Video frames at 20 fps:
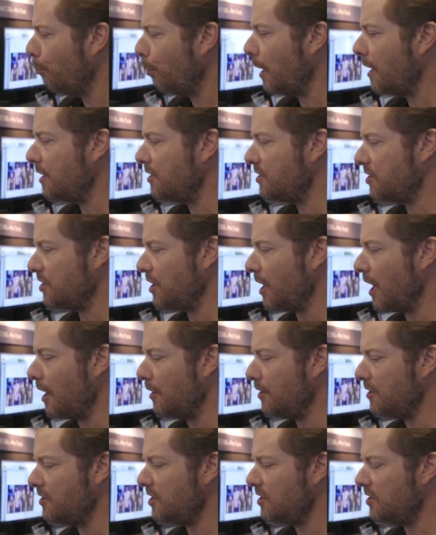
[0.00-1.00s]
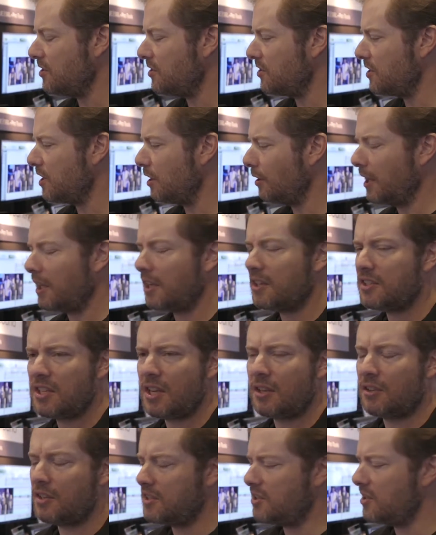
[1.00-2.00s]
but uh, this is, you know, like I
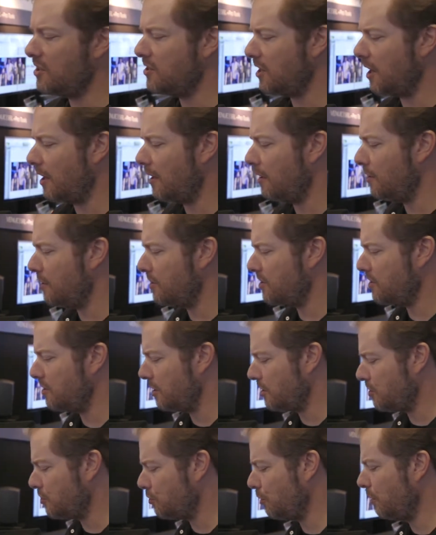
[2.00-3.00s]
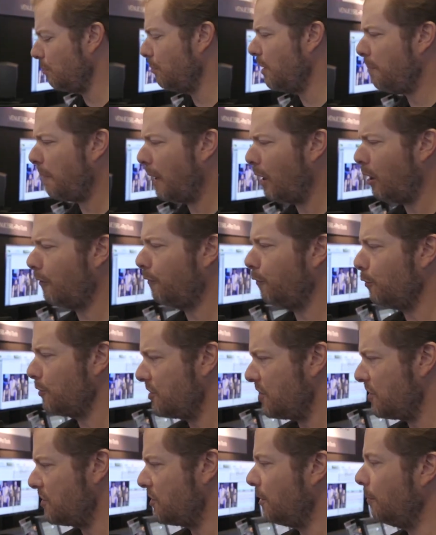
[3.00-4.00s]
said, this is a this is an extremely powerful
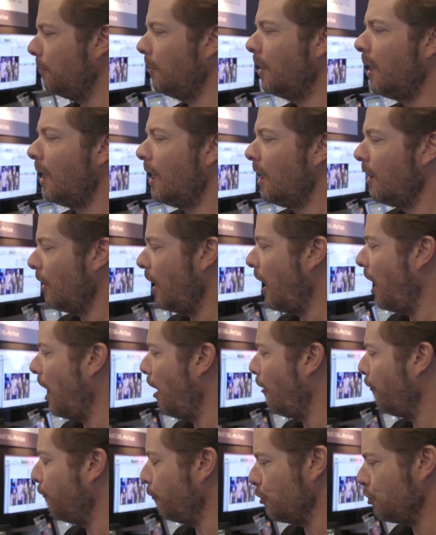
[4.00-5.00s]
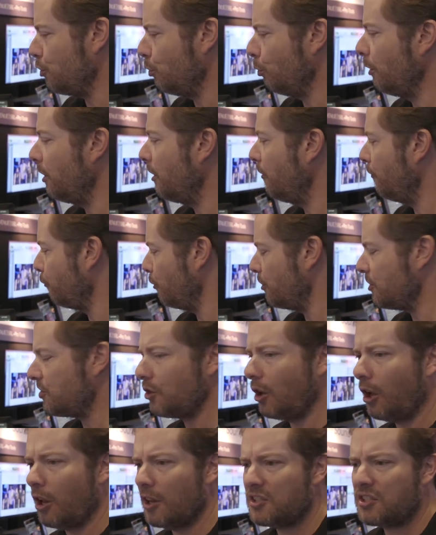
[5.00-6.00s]
system uh, for touring, for
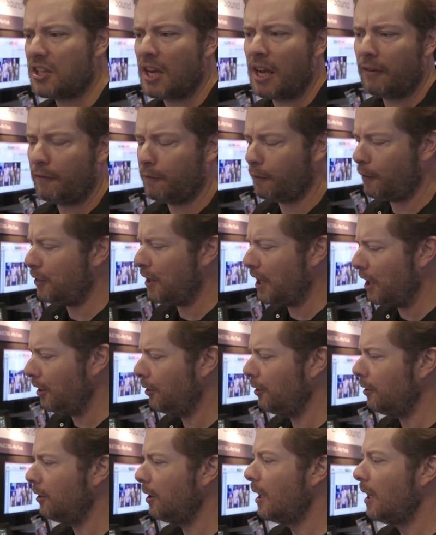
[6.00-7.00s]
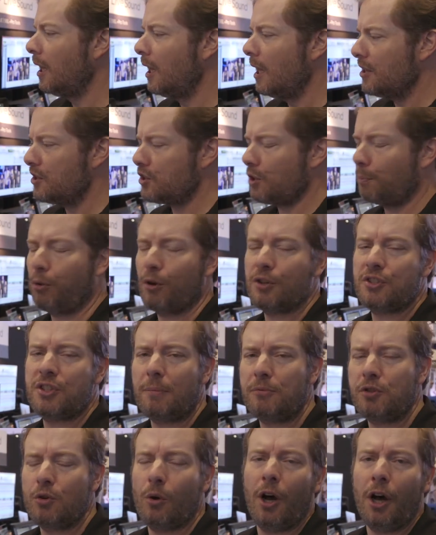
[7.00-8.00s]
installed sound, for theater. Supports
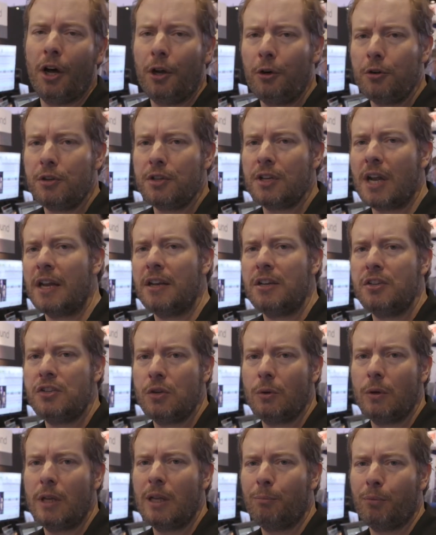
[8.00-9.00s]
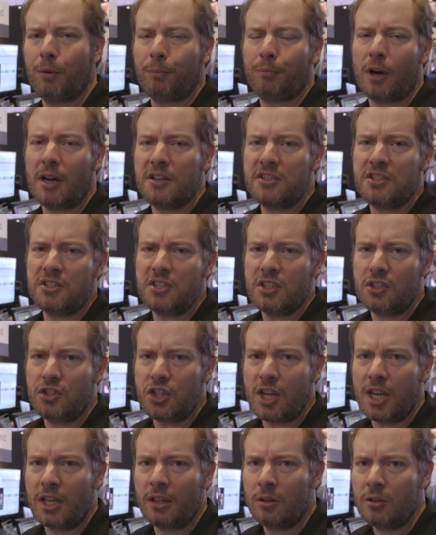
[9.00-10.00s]
up to one hundred ninety-two input processing
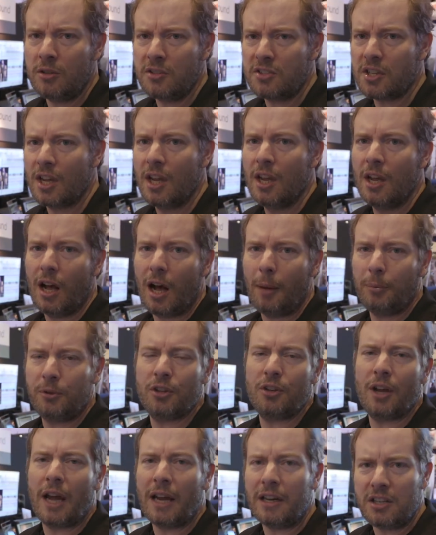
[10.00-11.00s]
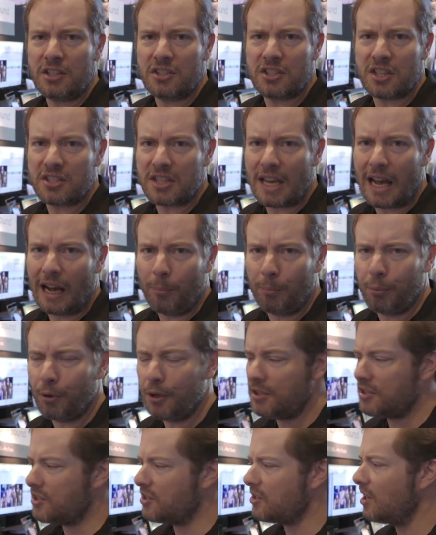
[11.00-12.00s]
channels, up to ninety-six
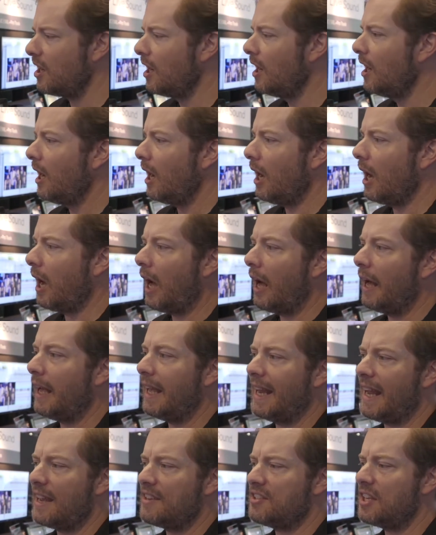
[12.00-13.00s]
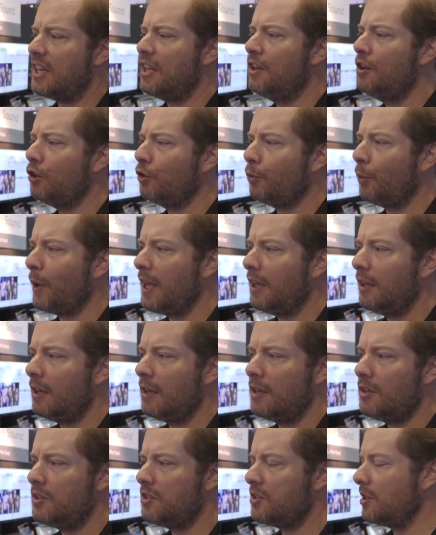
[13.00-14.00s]
outputs. Uh, it has
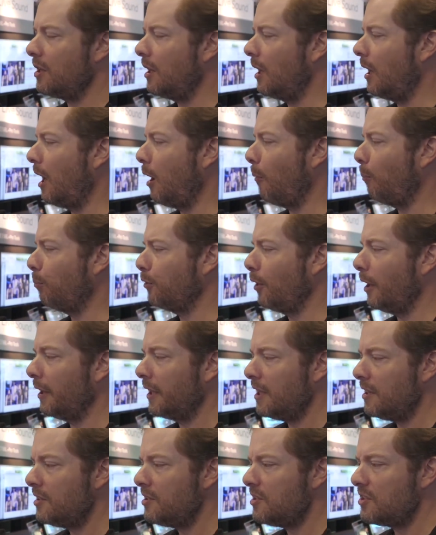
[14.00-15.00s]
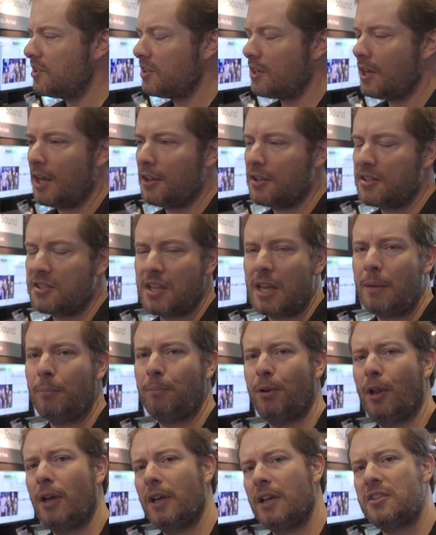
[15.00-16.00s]
integrated uh, plugins, uh, the
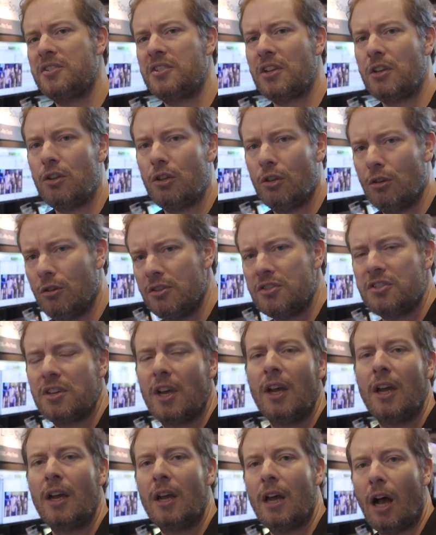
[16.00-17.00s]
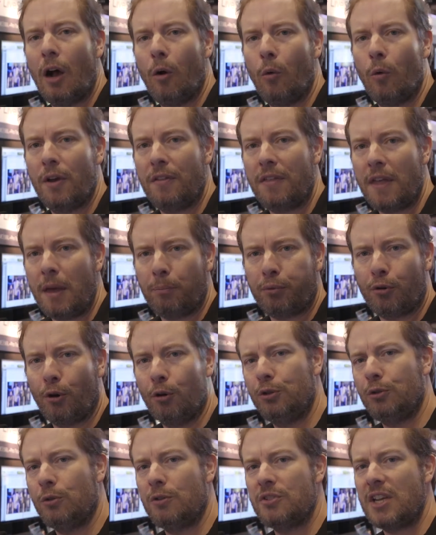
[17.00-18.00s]
same plugins that you use uh, with a
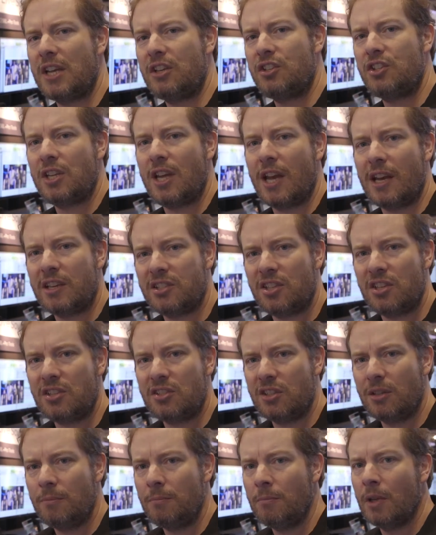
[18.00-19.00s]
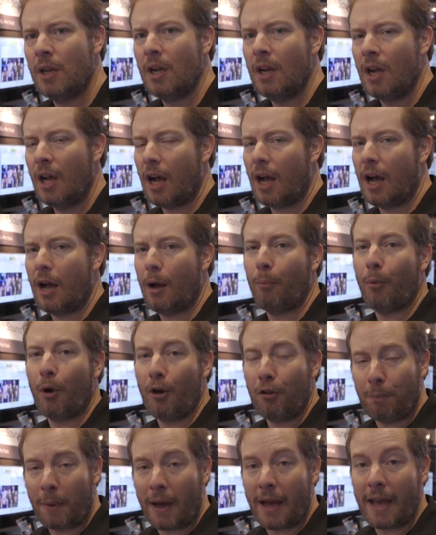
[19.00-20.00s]
Pro Tools H D X system, uh,
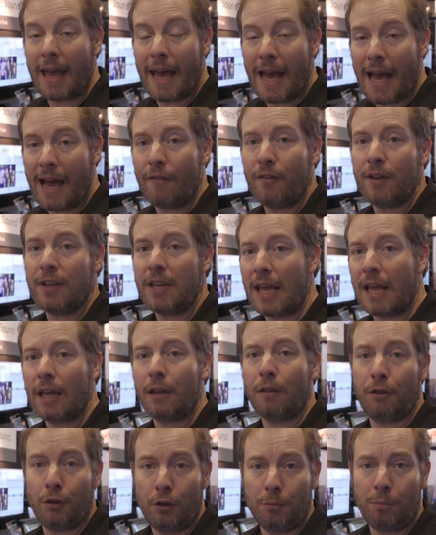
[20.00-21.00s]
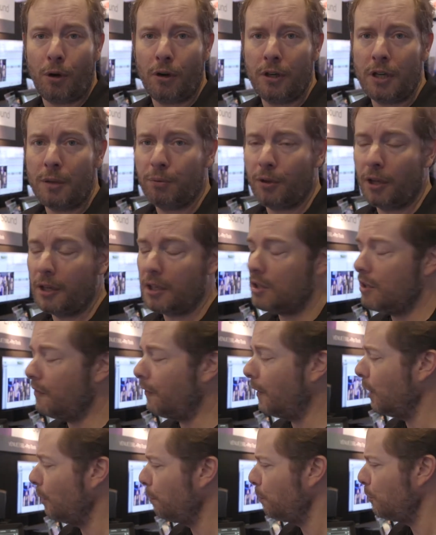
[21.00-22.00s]
both by Avid and third-party plugin
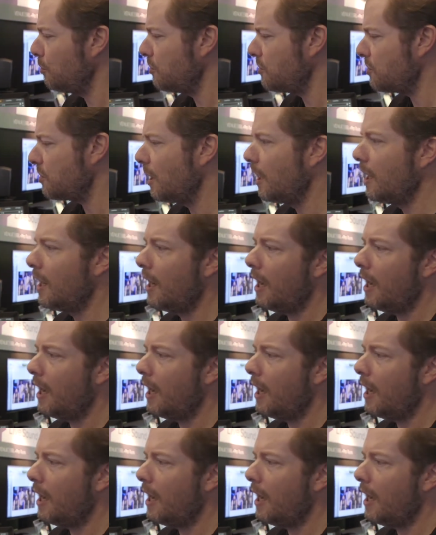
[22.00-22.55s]
developers.